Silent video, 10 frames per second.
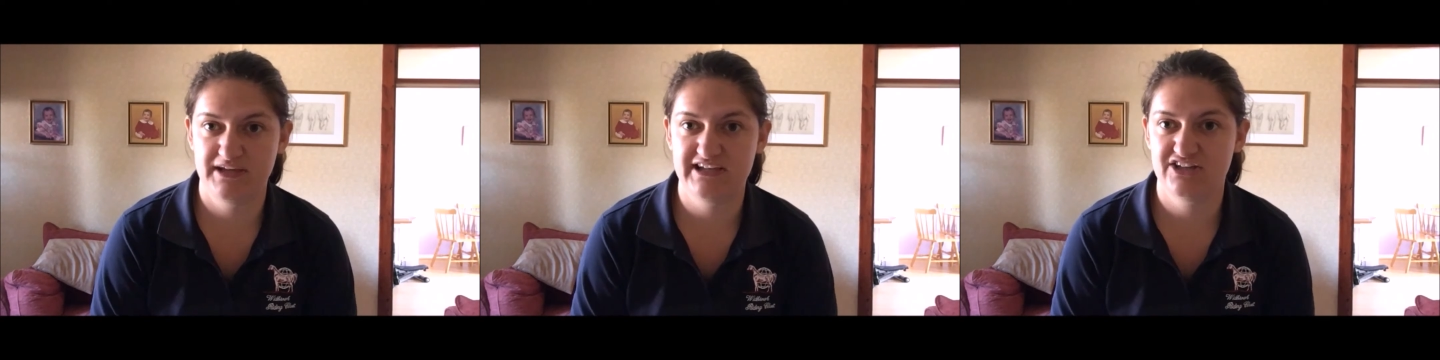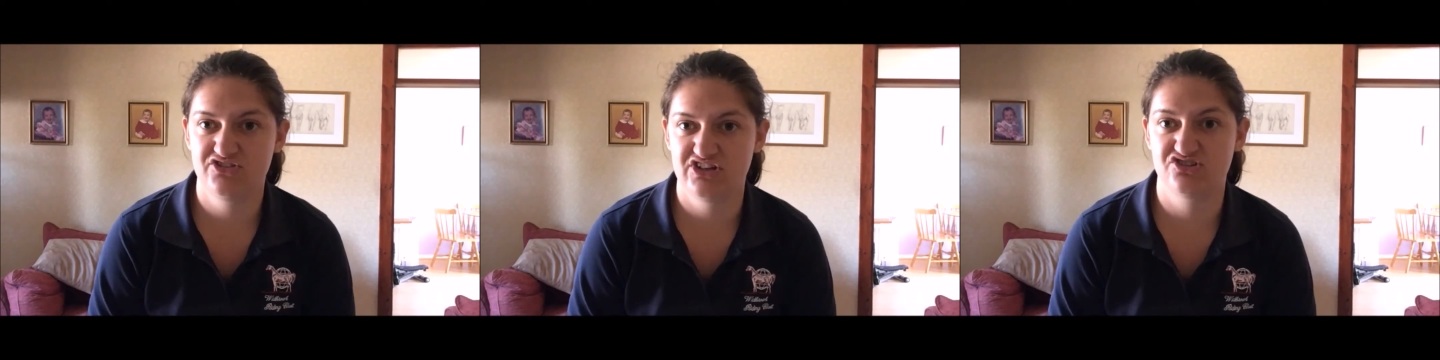peak
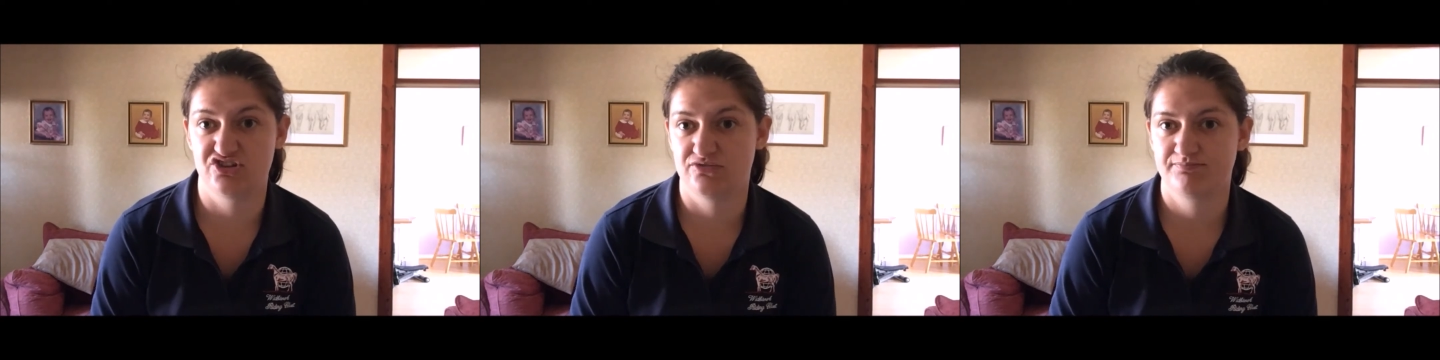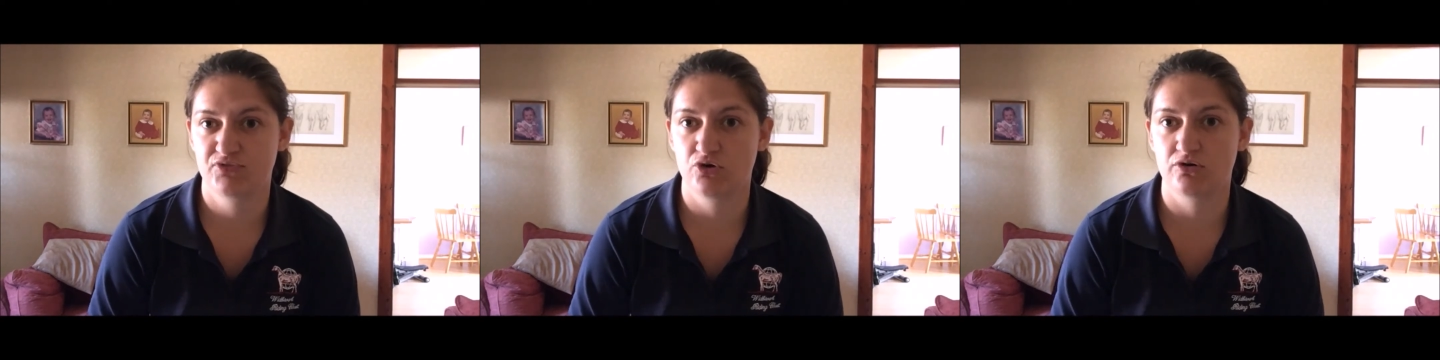condition
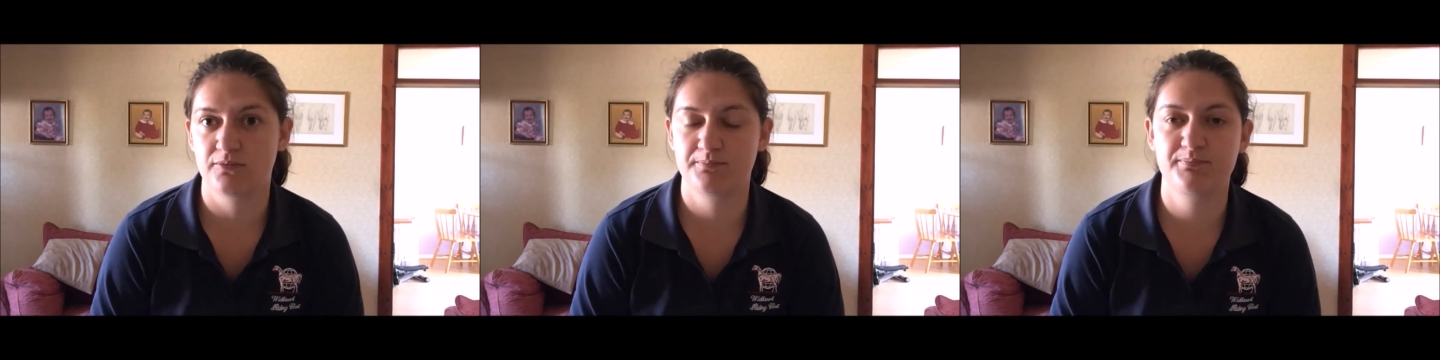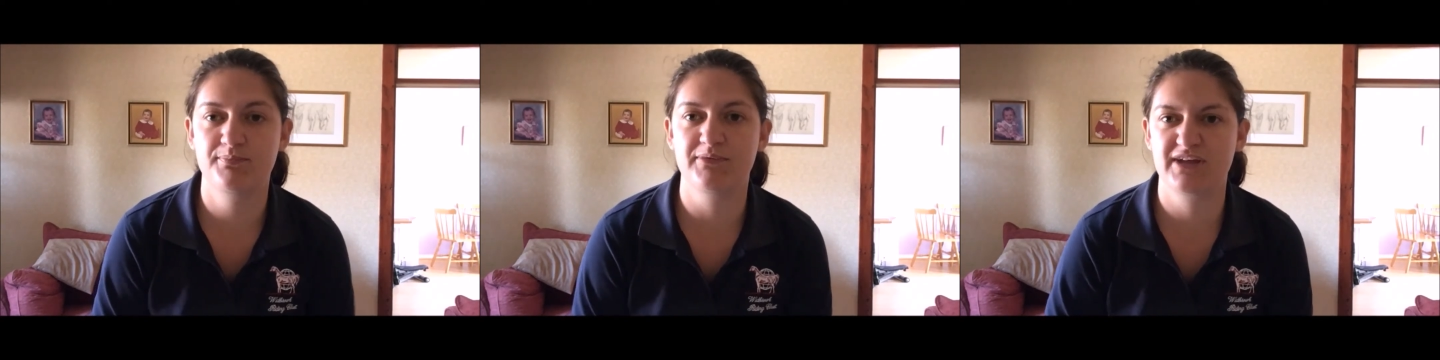or
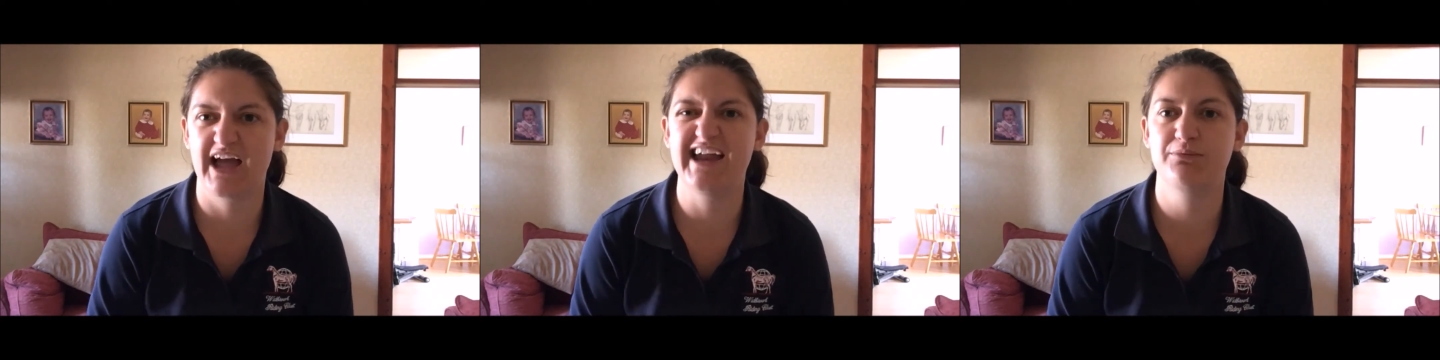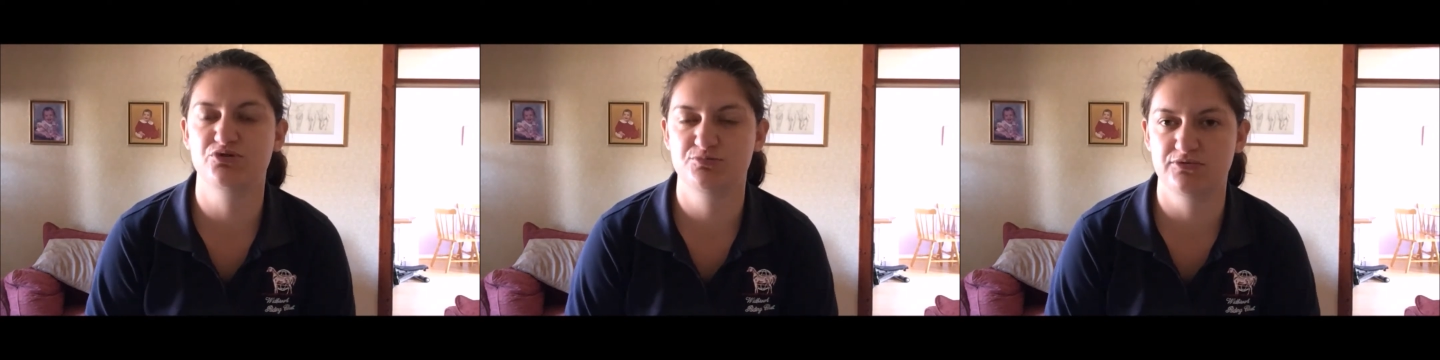
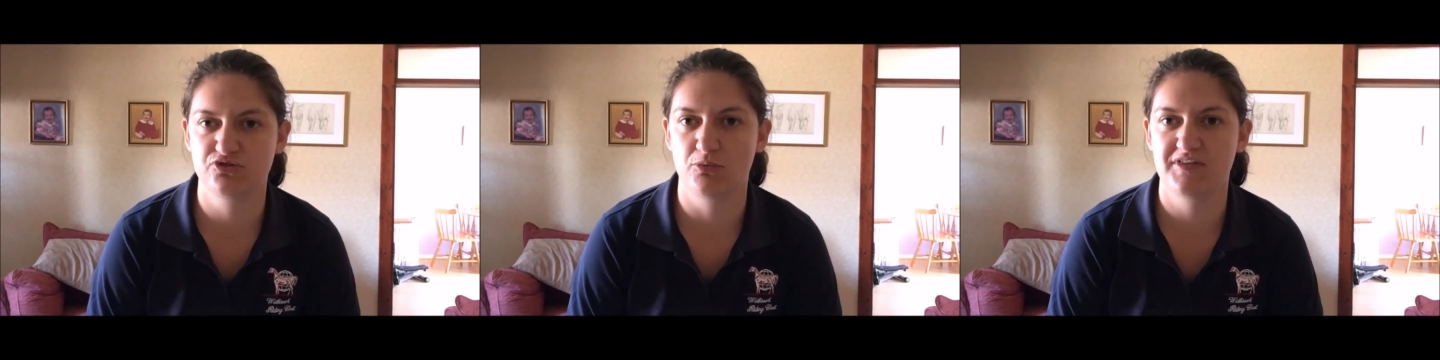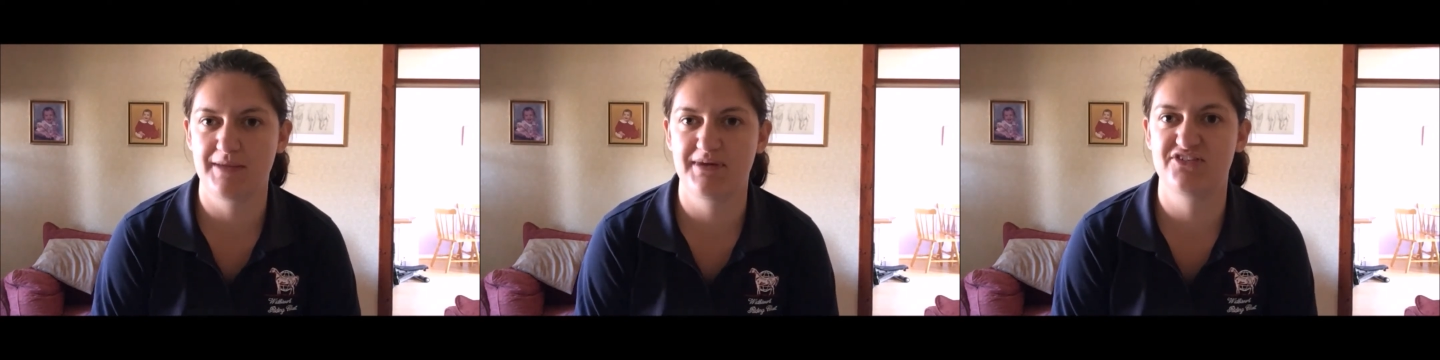able to perform at
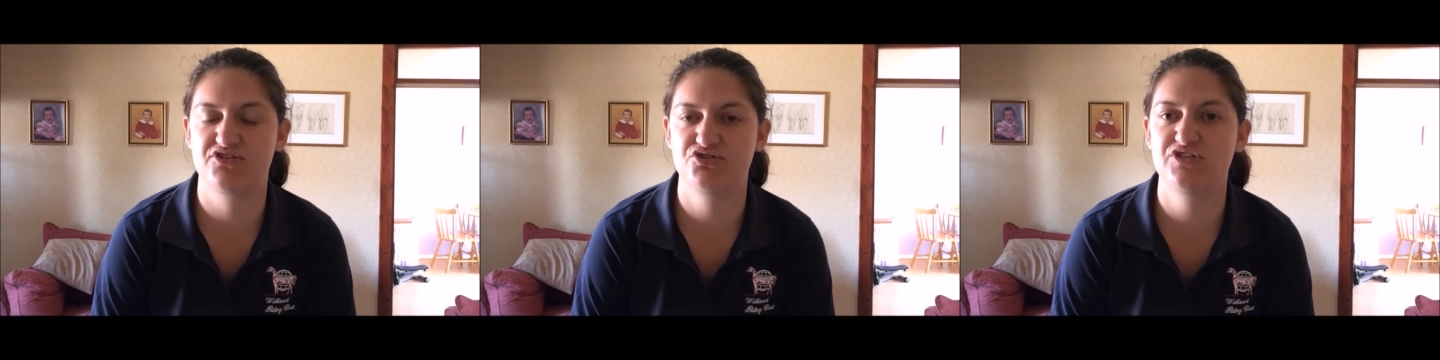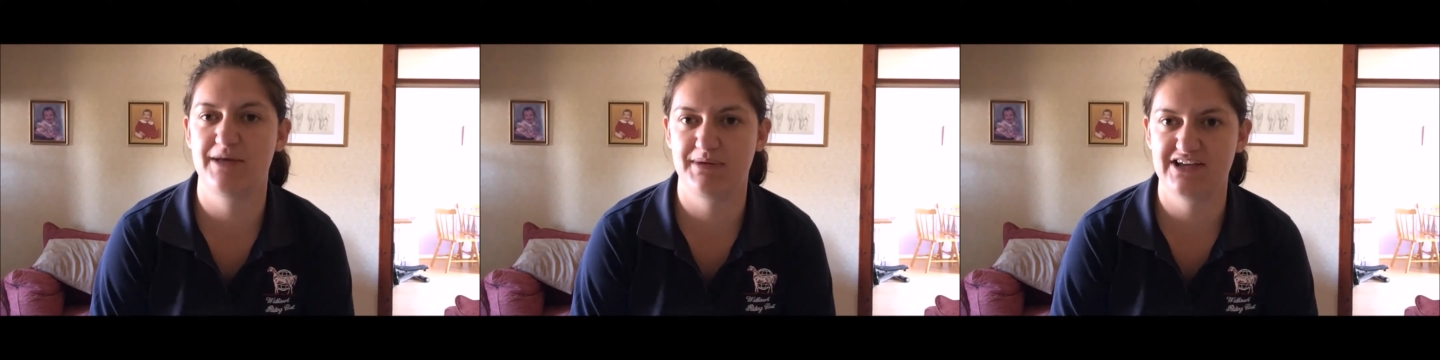their best, to do
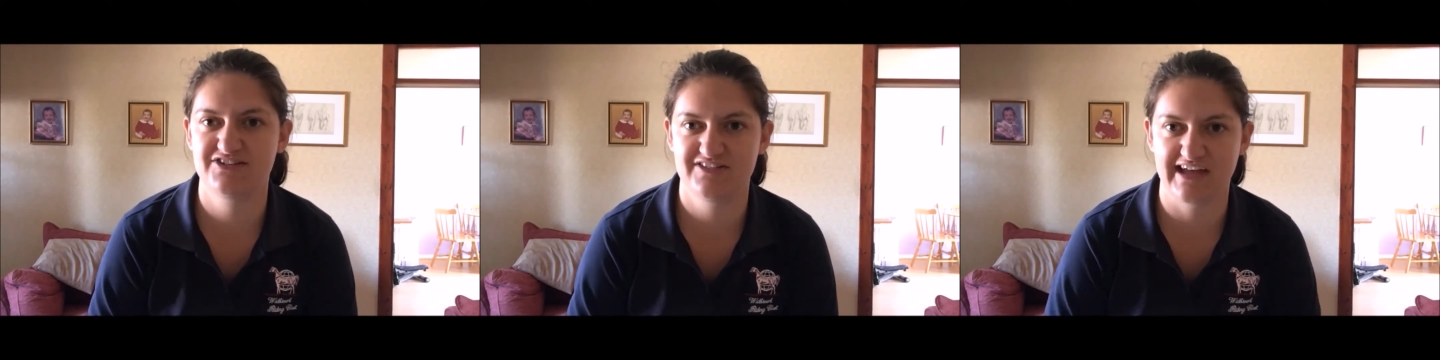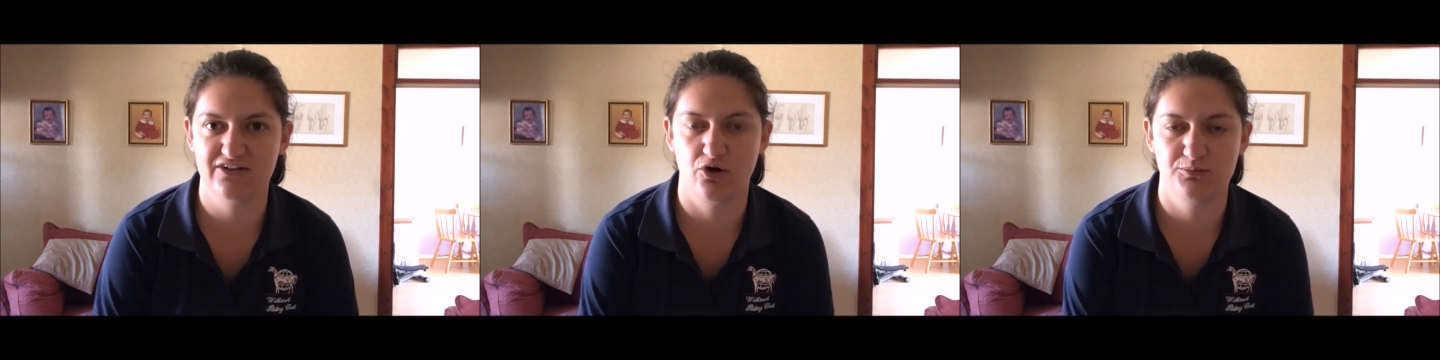their best in
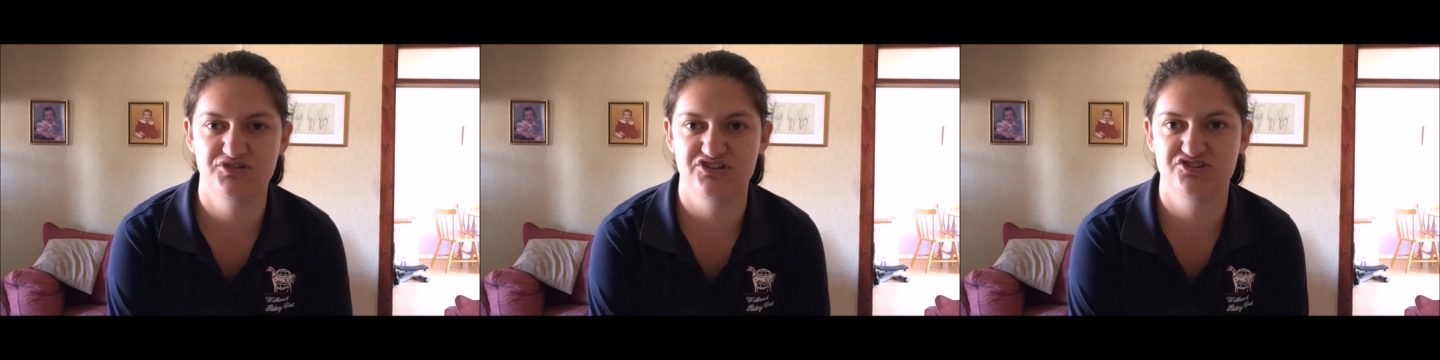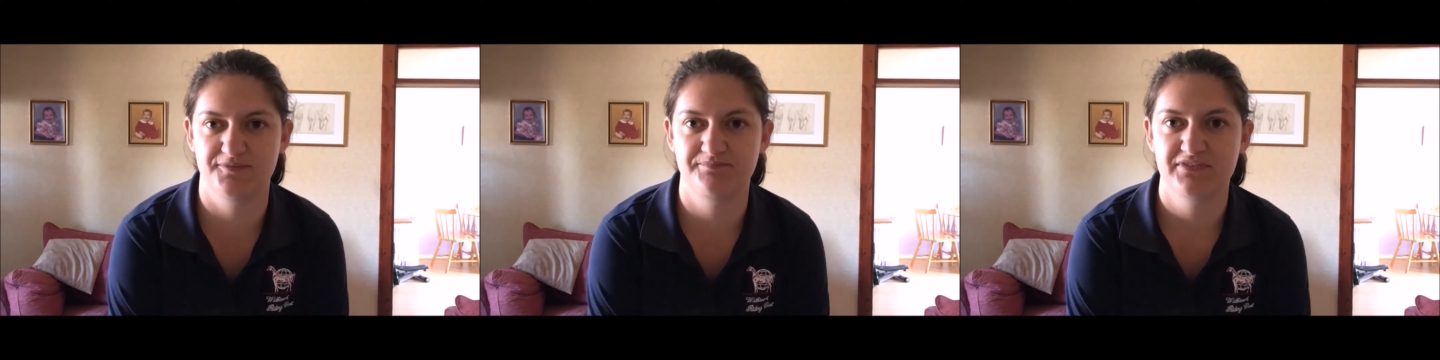that
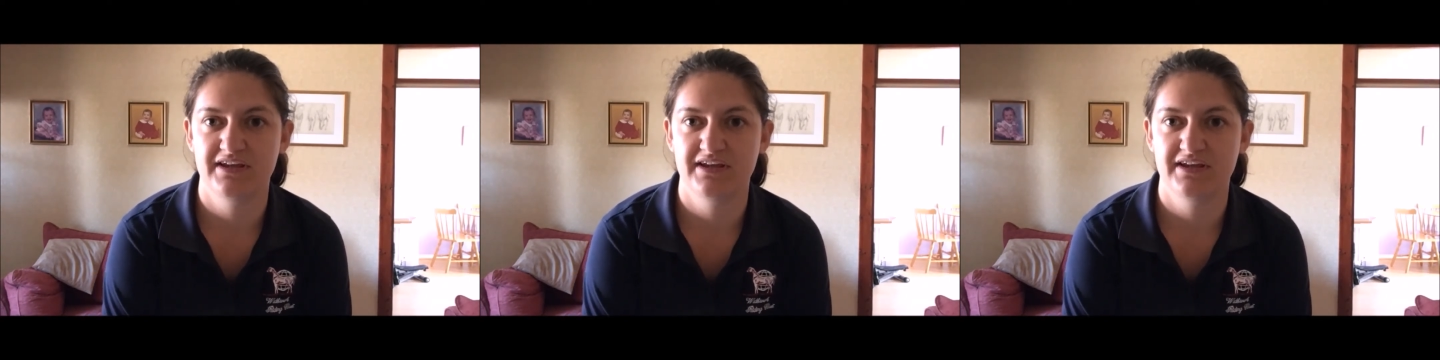competition.